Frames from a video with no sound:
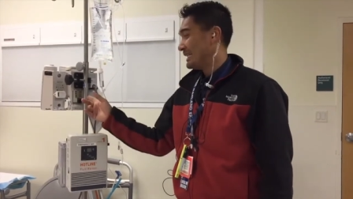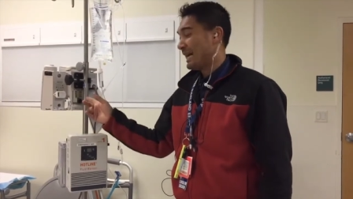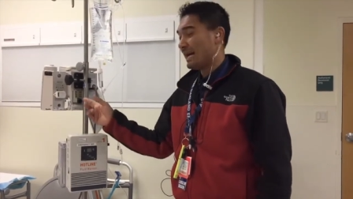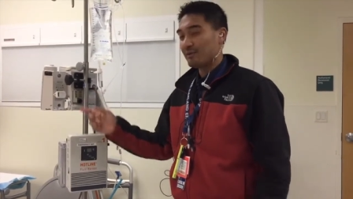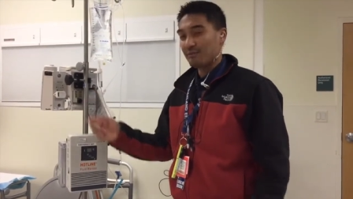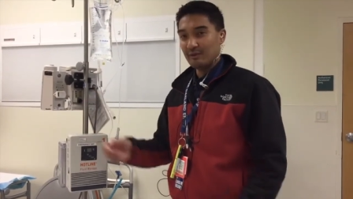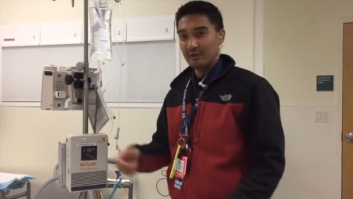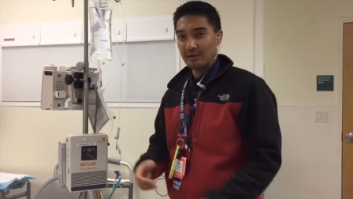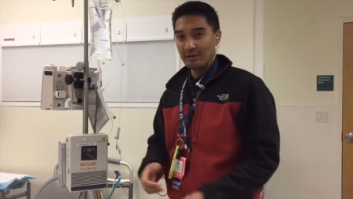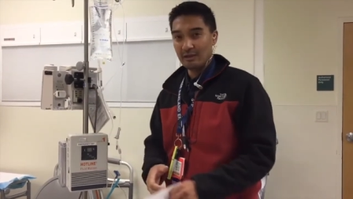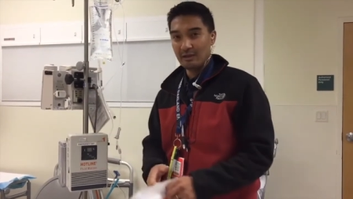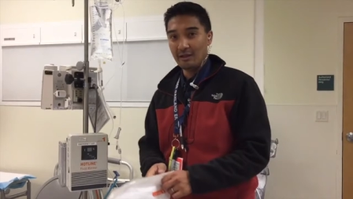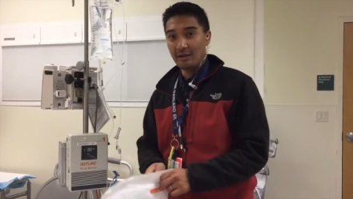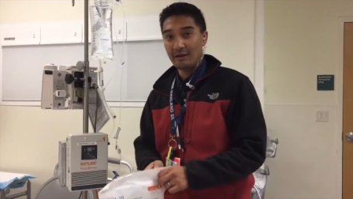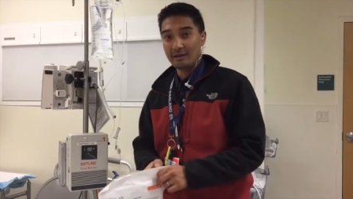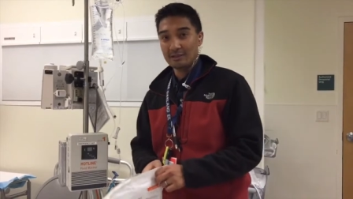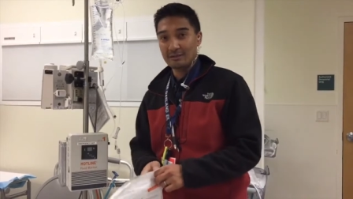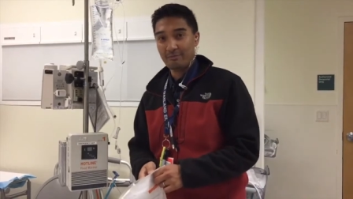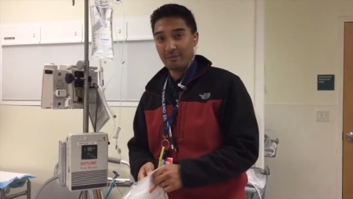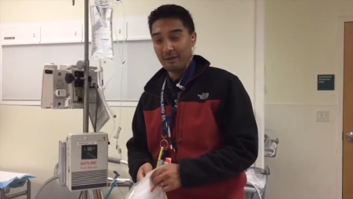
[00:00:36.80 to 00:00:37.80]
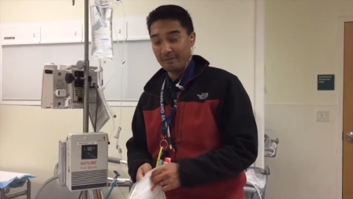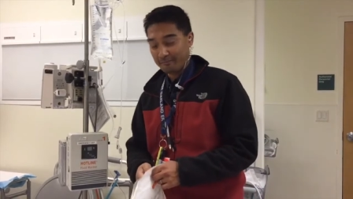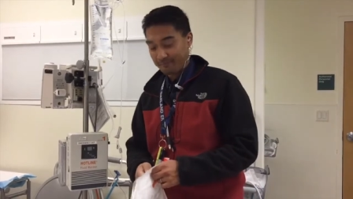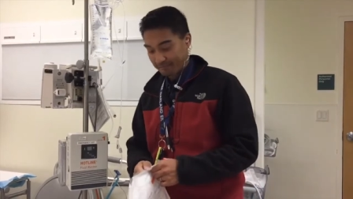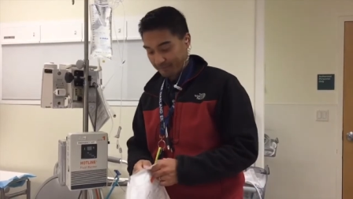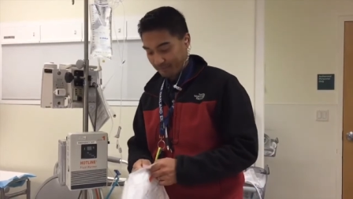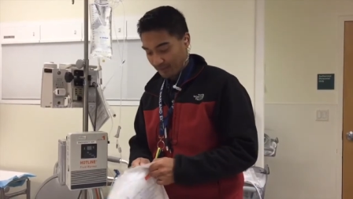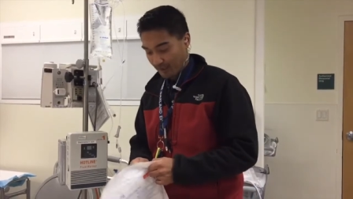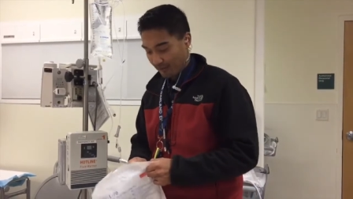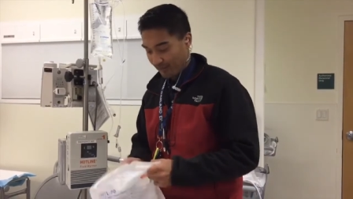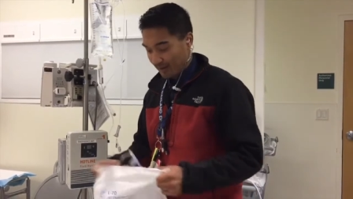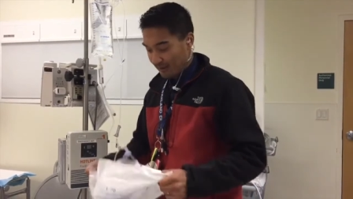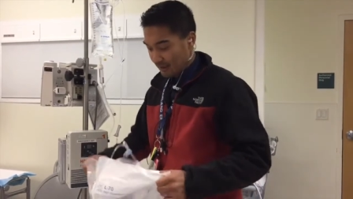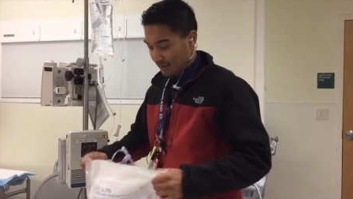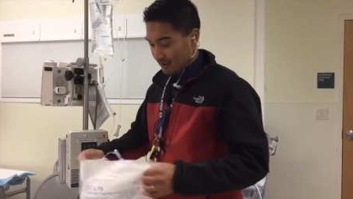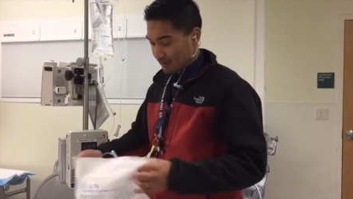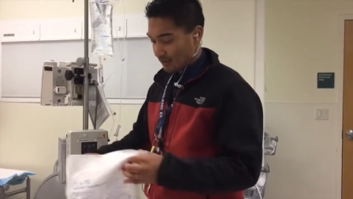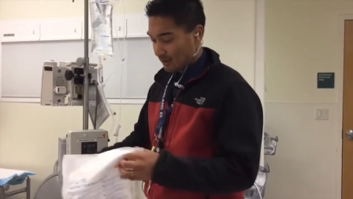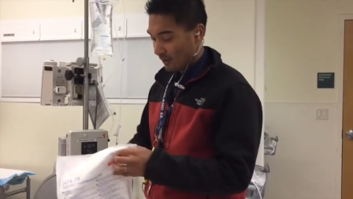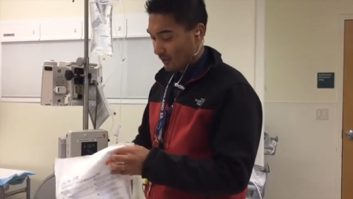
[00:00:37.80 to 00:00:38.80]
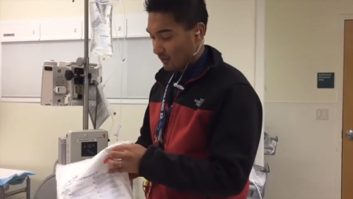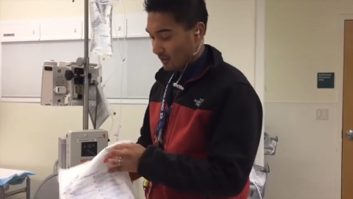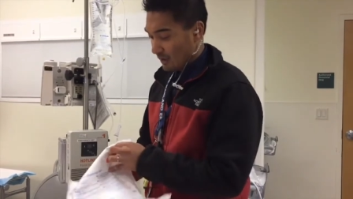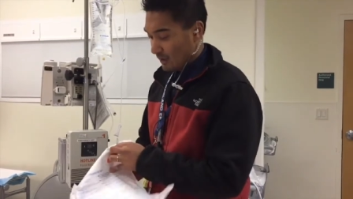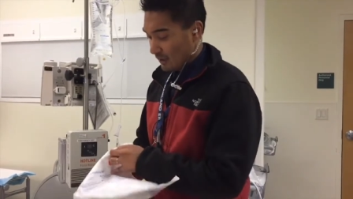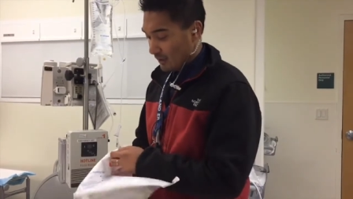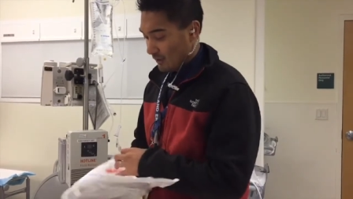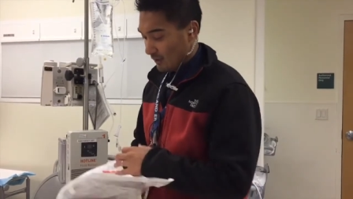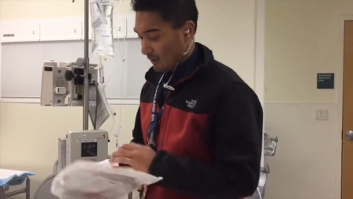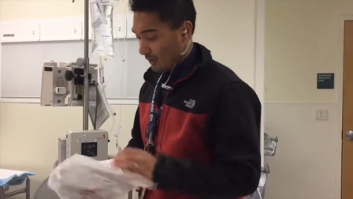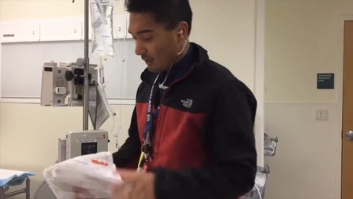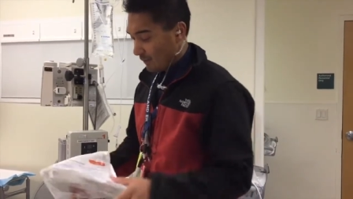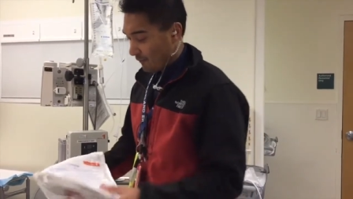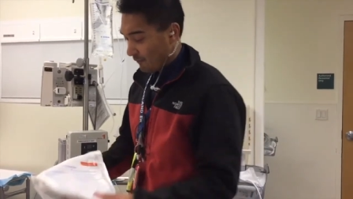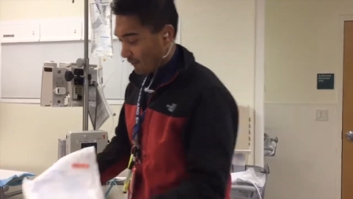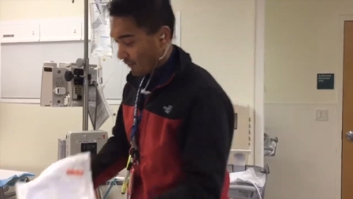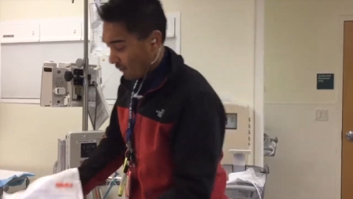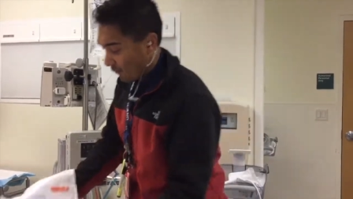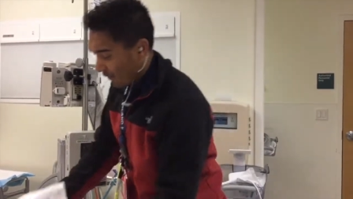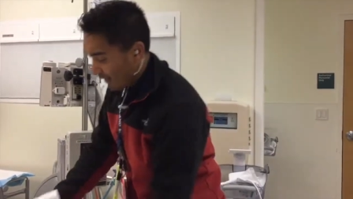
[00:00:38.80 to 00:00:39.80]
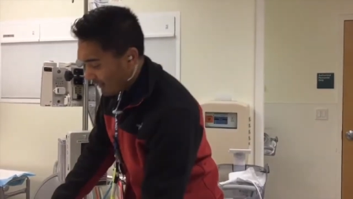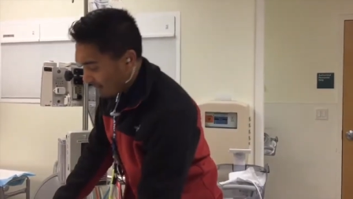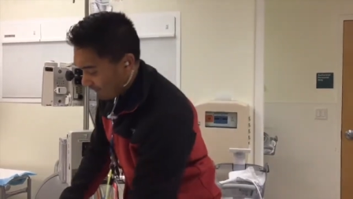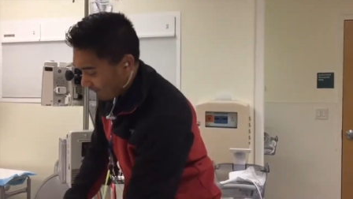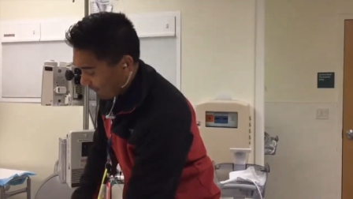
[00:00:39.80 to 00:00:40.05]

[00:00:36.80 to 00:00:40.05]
not with the Alaris pump. Right? So for one,